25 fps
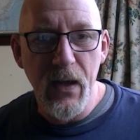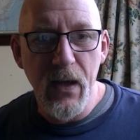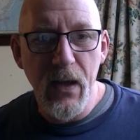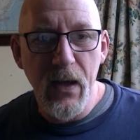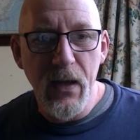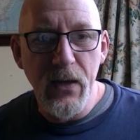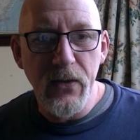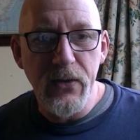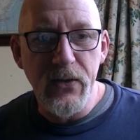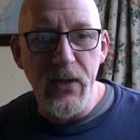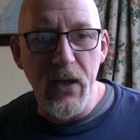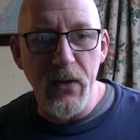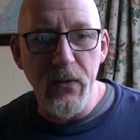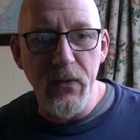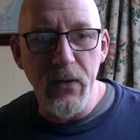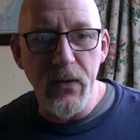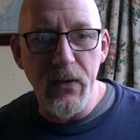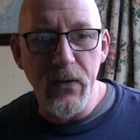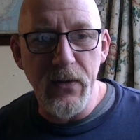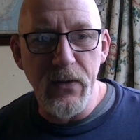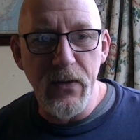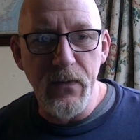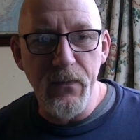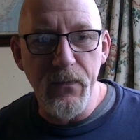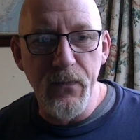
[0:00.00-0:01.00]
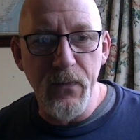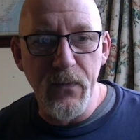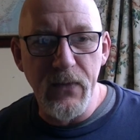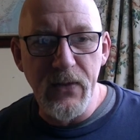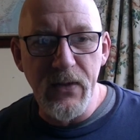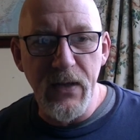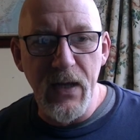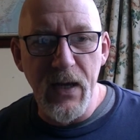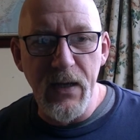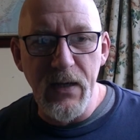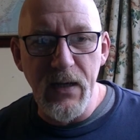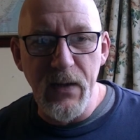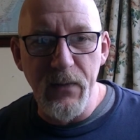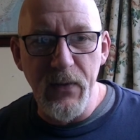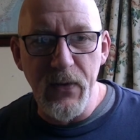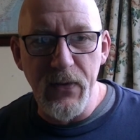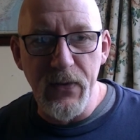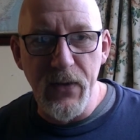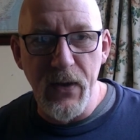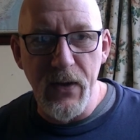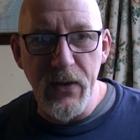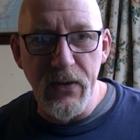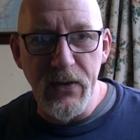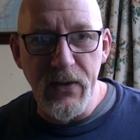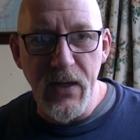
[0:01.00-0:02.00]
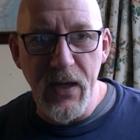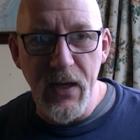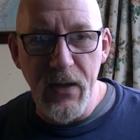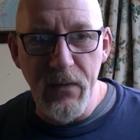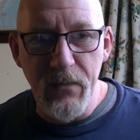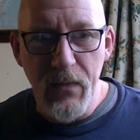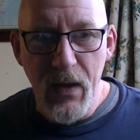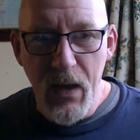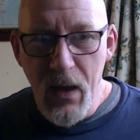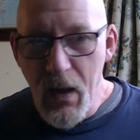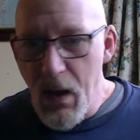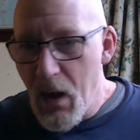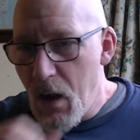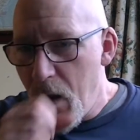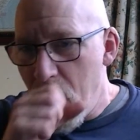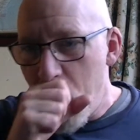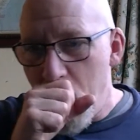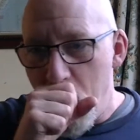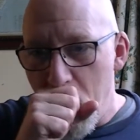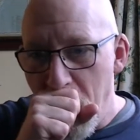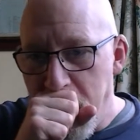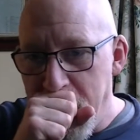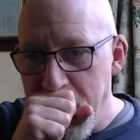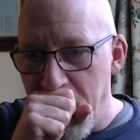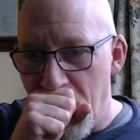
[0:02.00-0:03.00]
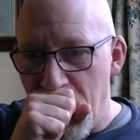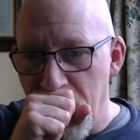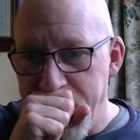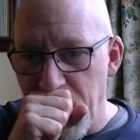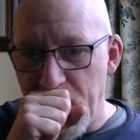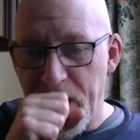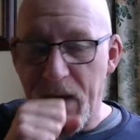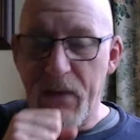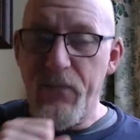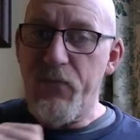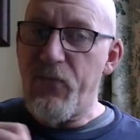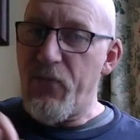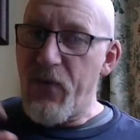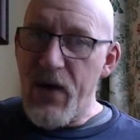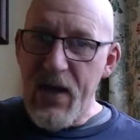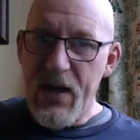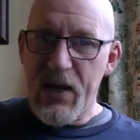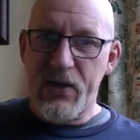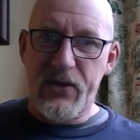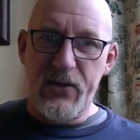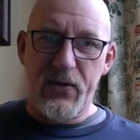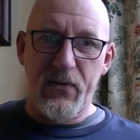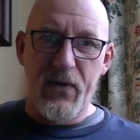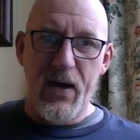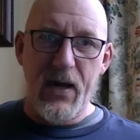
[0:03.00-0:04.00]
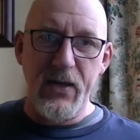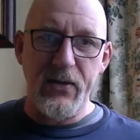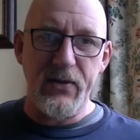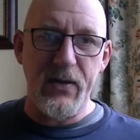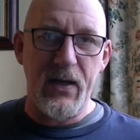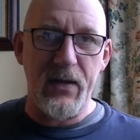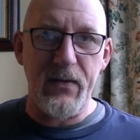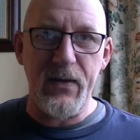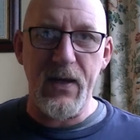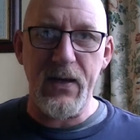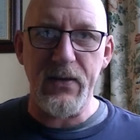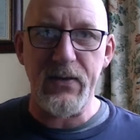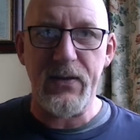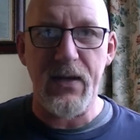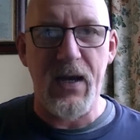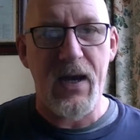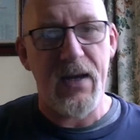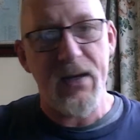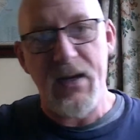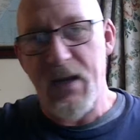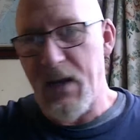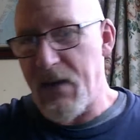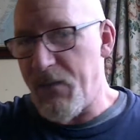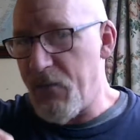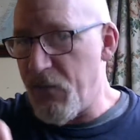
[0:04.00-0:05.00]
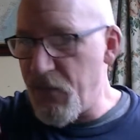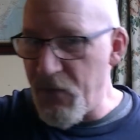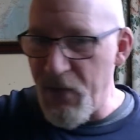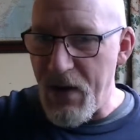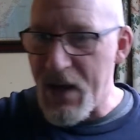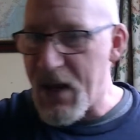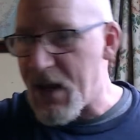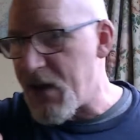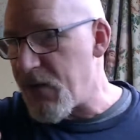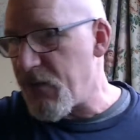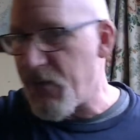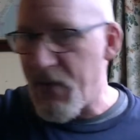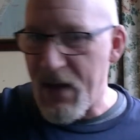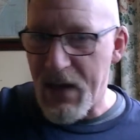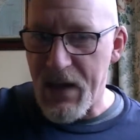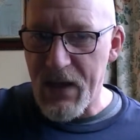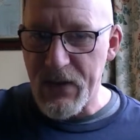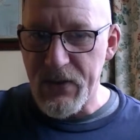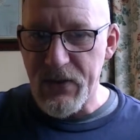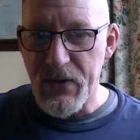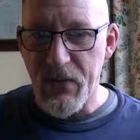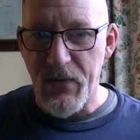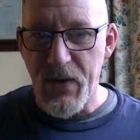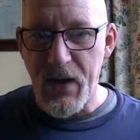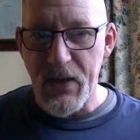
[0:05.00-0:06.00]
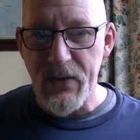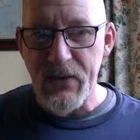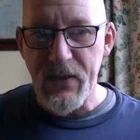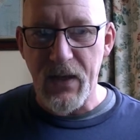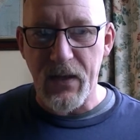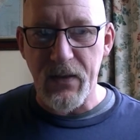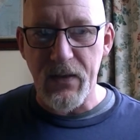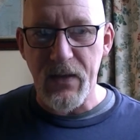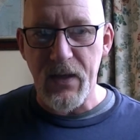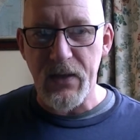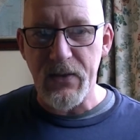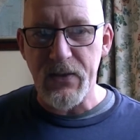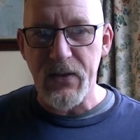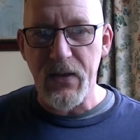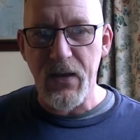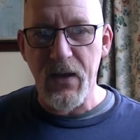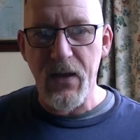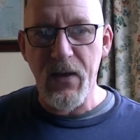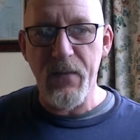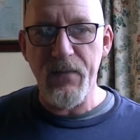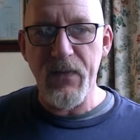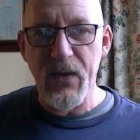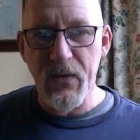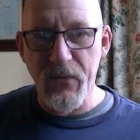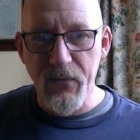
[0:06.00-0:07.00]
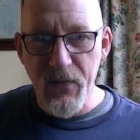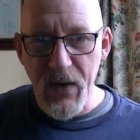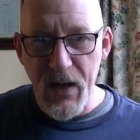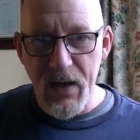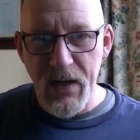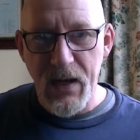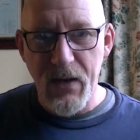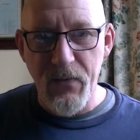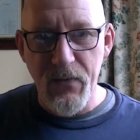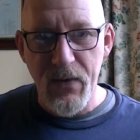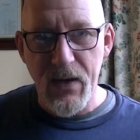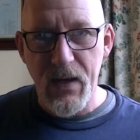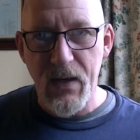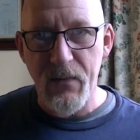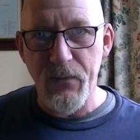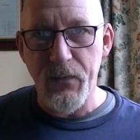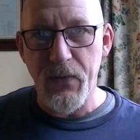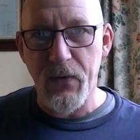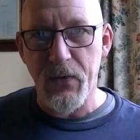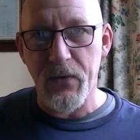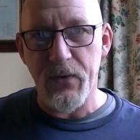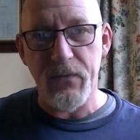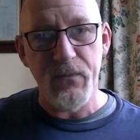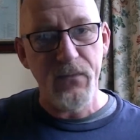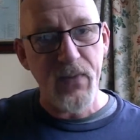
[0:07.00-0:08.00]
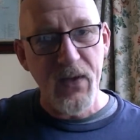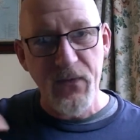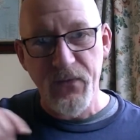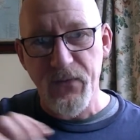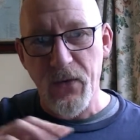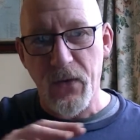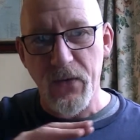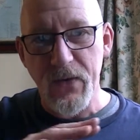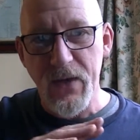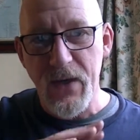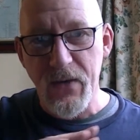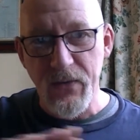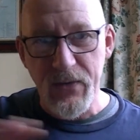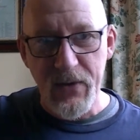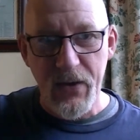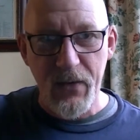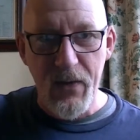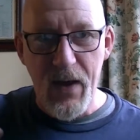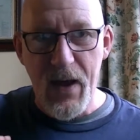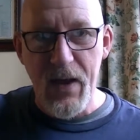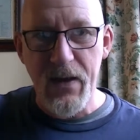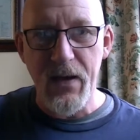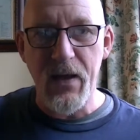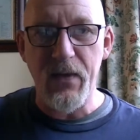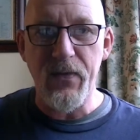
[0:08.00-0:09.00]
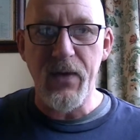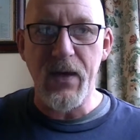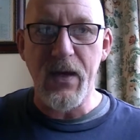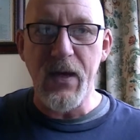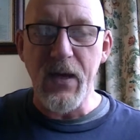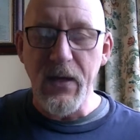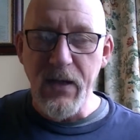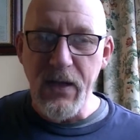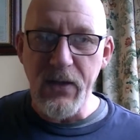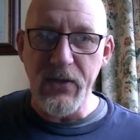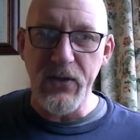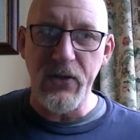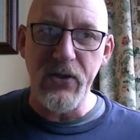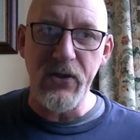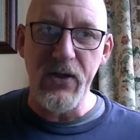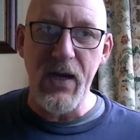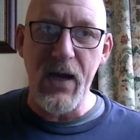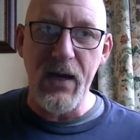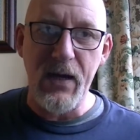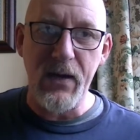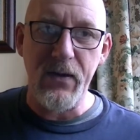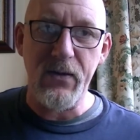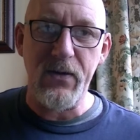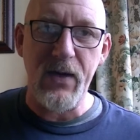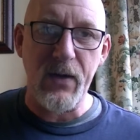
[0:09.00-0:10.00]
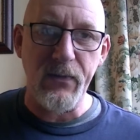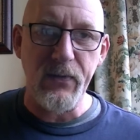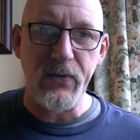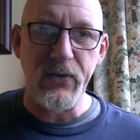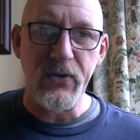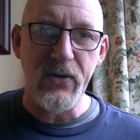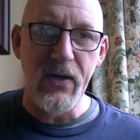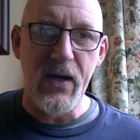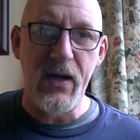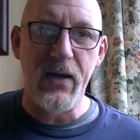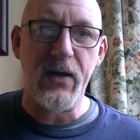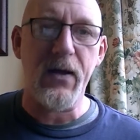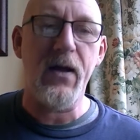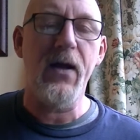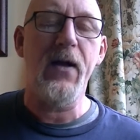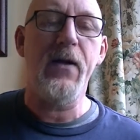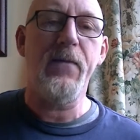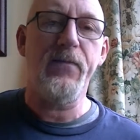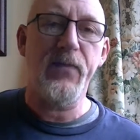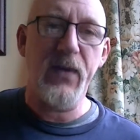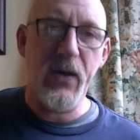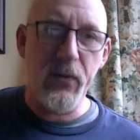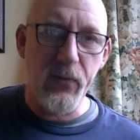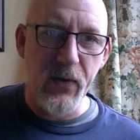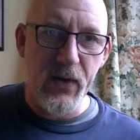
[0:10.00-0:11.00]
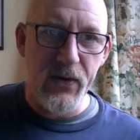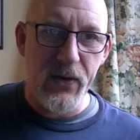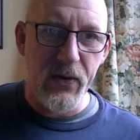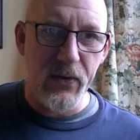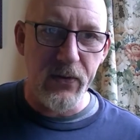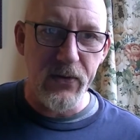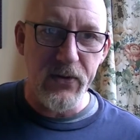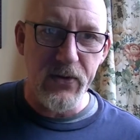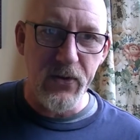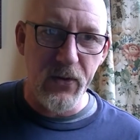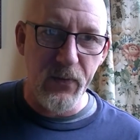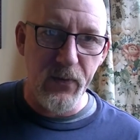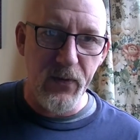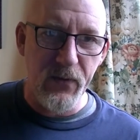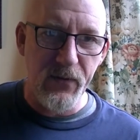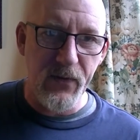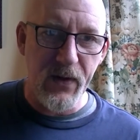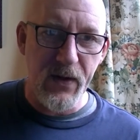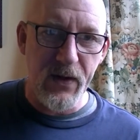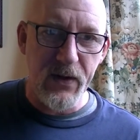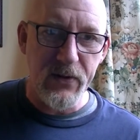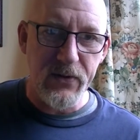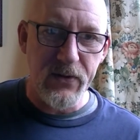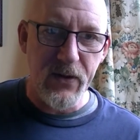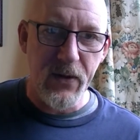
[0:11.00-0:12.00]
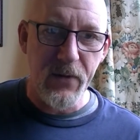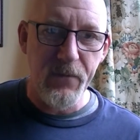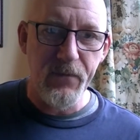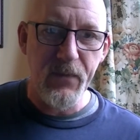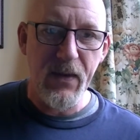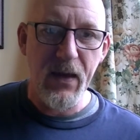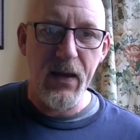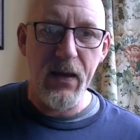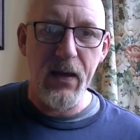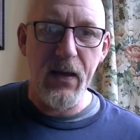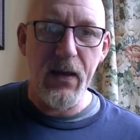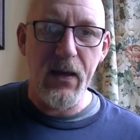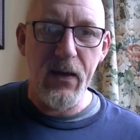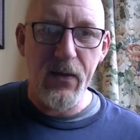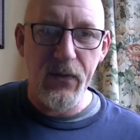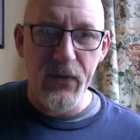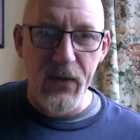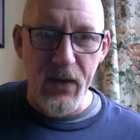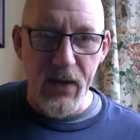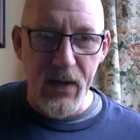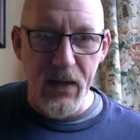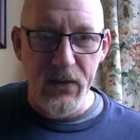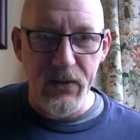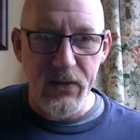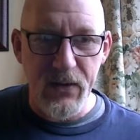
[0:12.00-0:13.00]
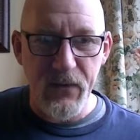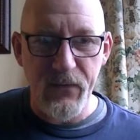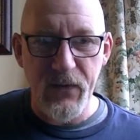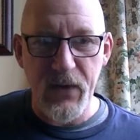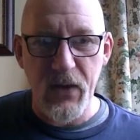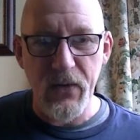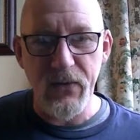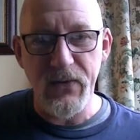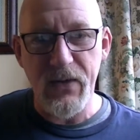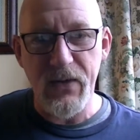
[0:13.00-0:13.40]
So slide number 13, I'm reiterating this and I'm reiterating this. Really, really important. Before you do anything, you need to check and double check with your supervisor that interviews